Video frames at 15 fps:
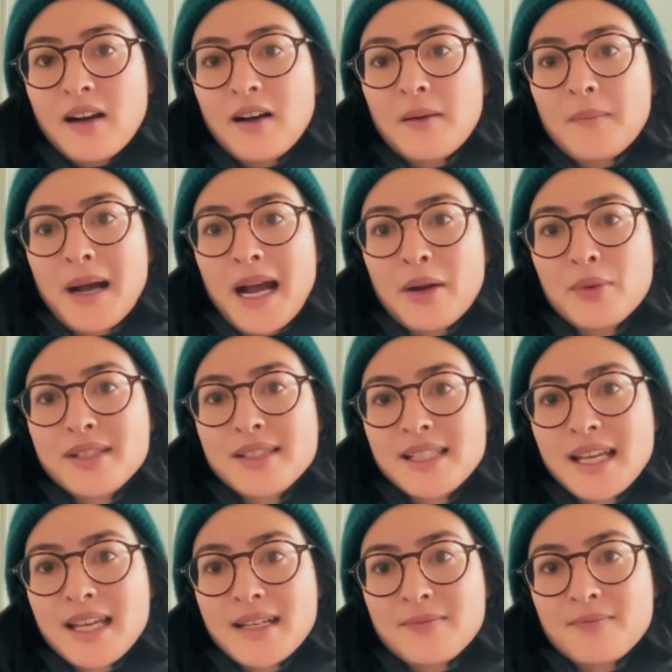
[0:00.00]
I would
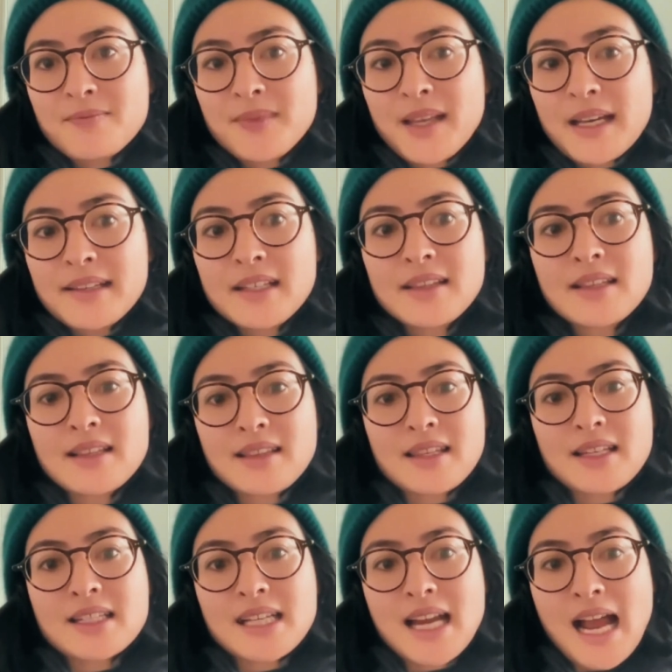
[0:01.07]
say, I think that
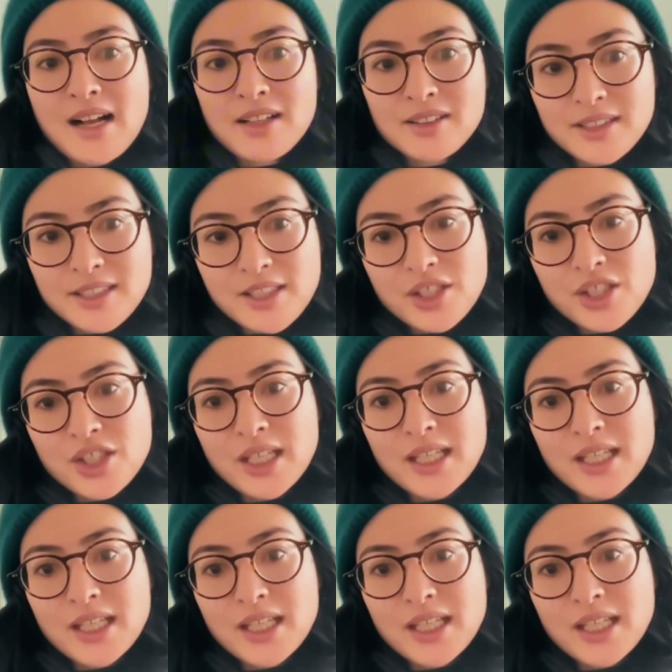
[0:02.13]
the challenge